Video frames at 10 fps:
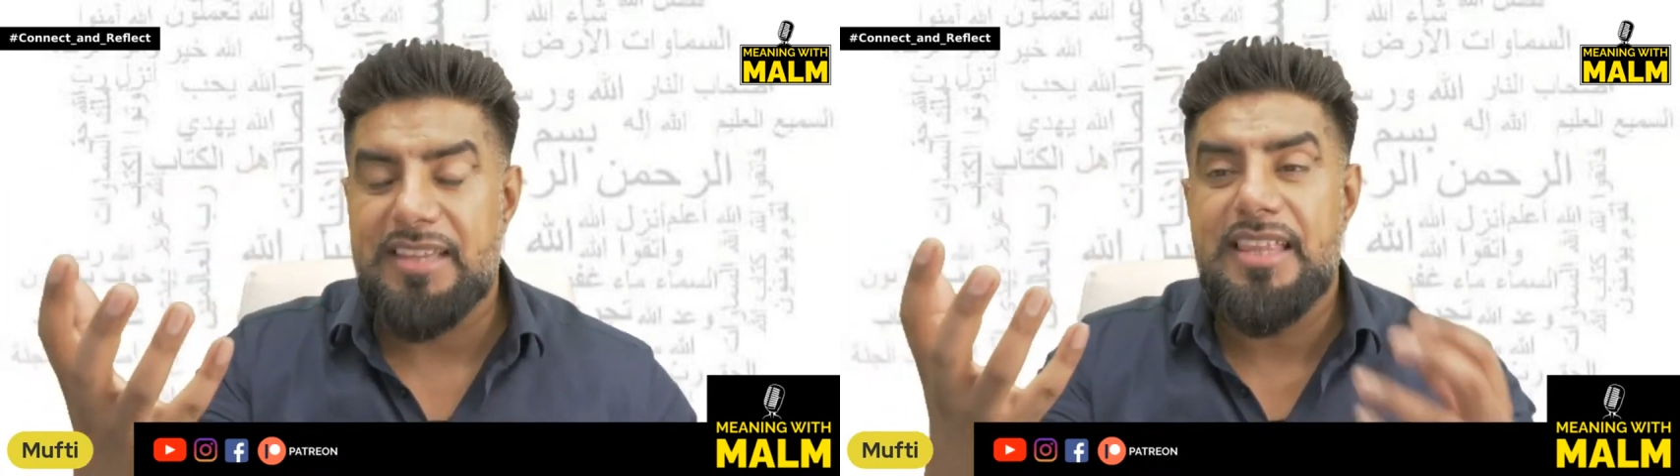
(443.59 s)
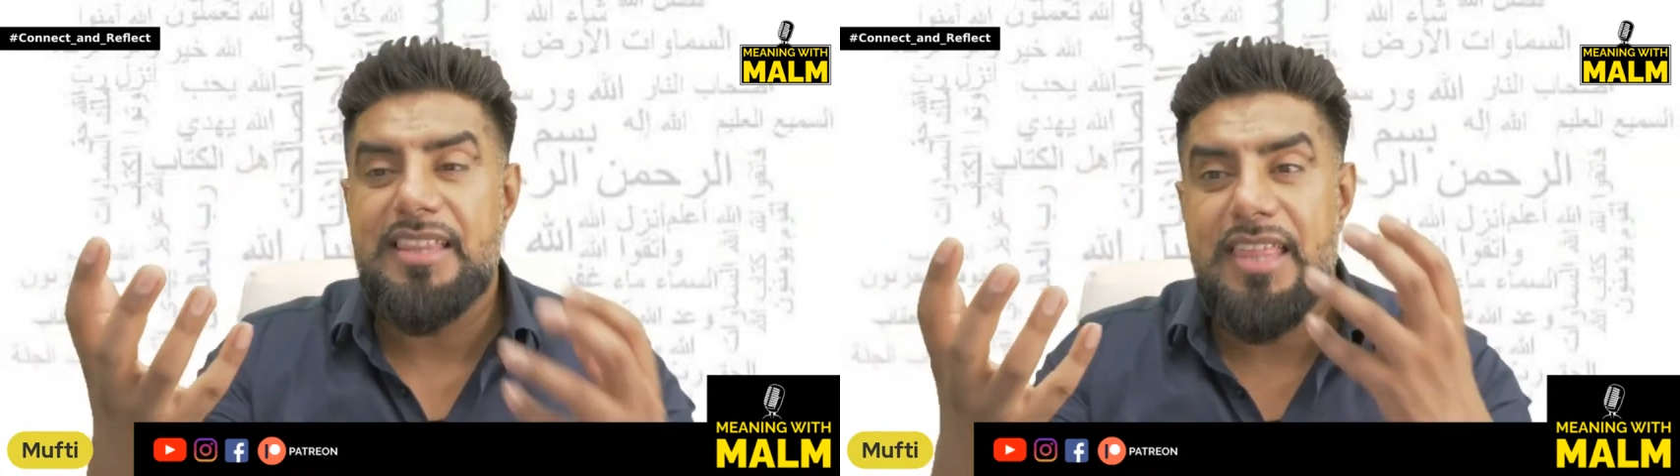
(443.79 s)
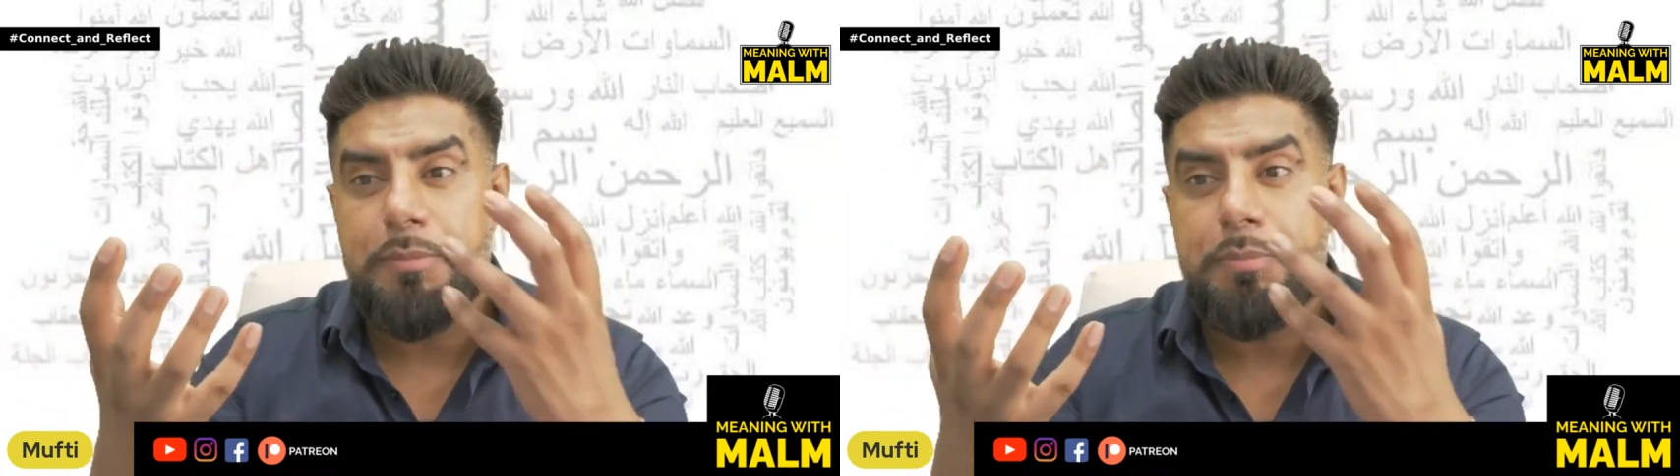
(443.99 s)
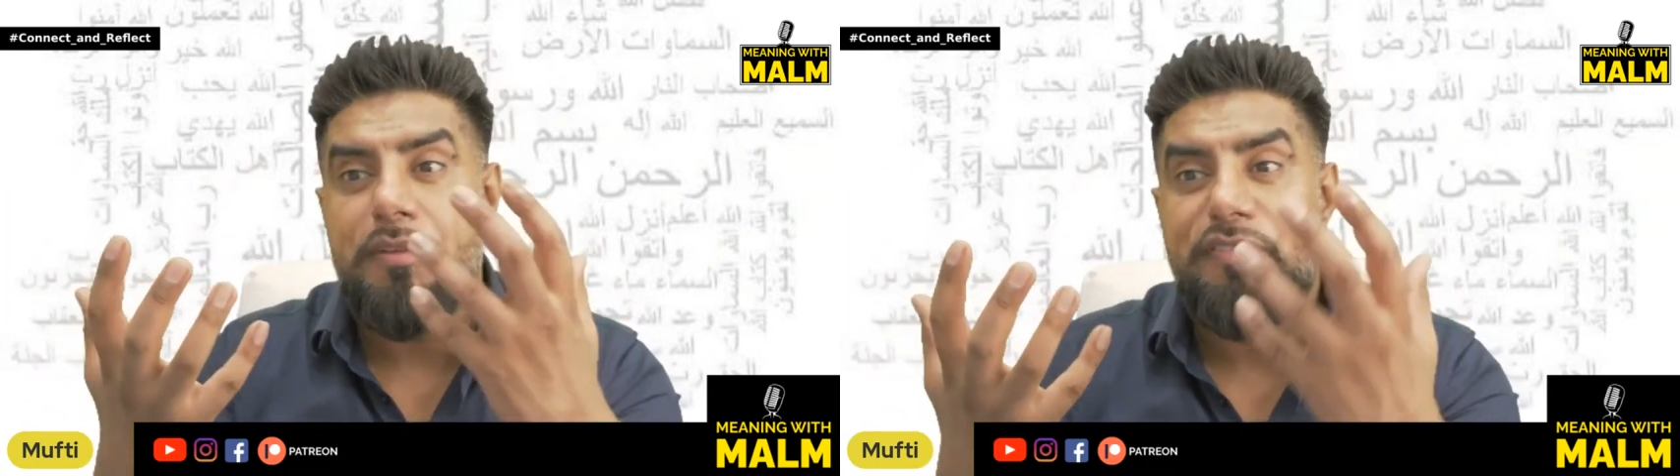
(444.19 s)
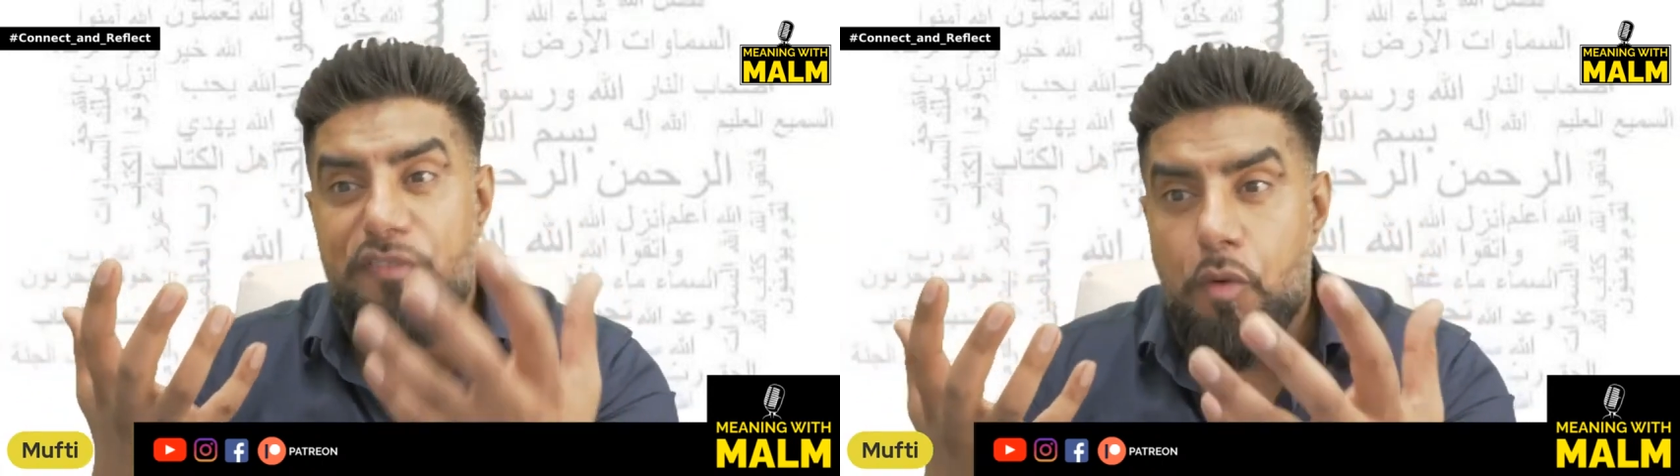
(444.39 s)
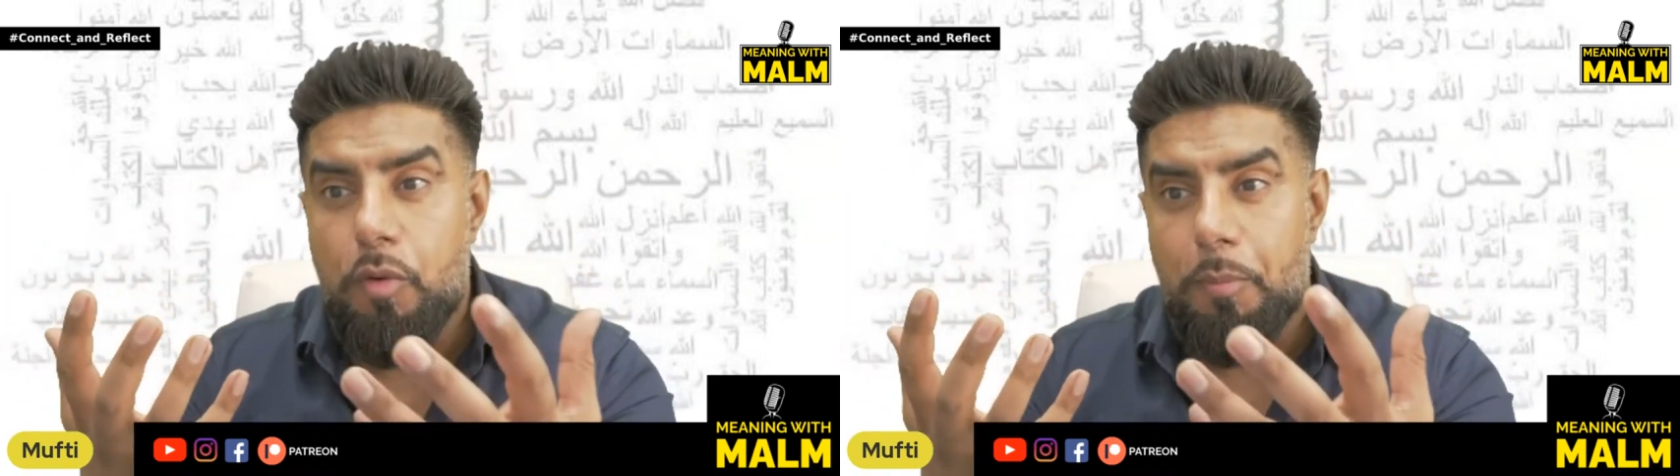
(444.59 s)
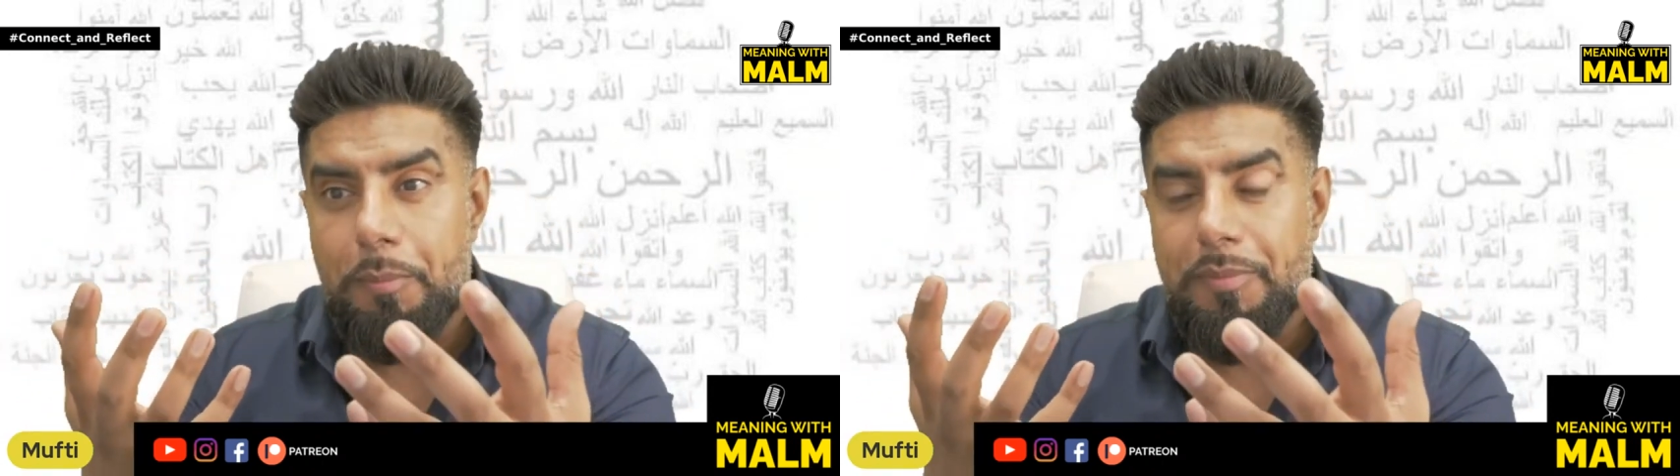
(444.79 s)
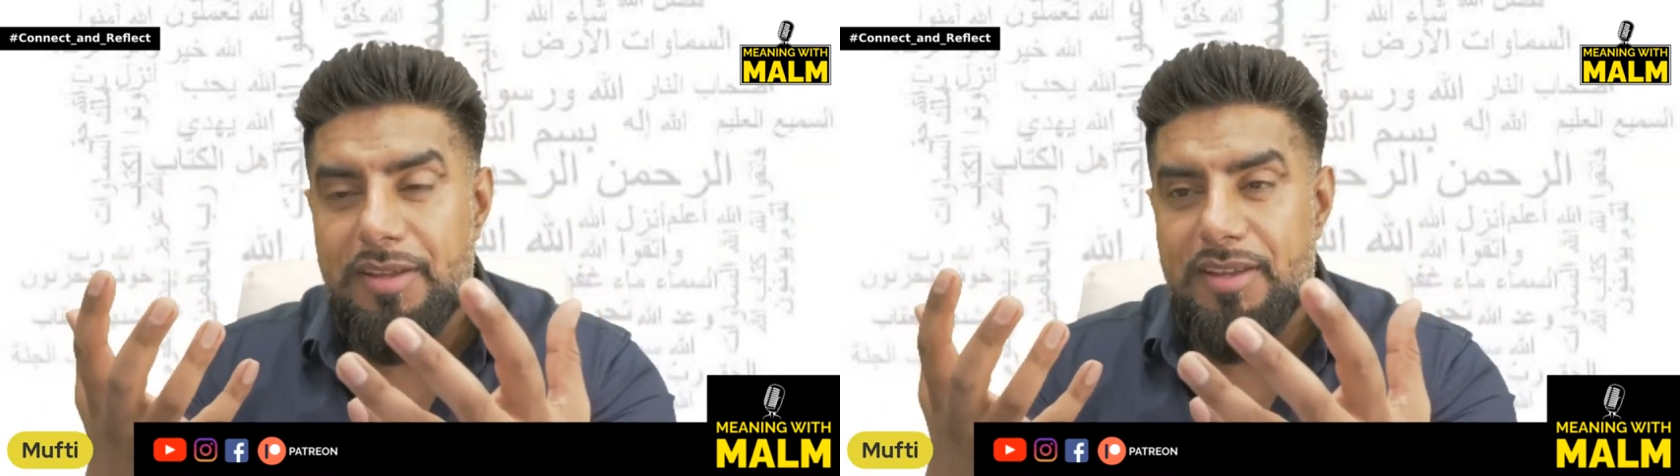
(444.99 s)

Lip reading: and then they perform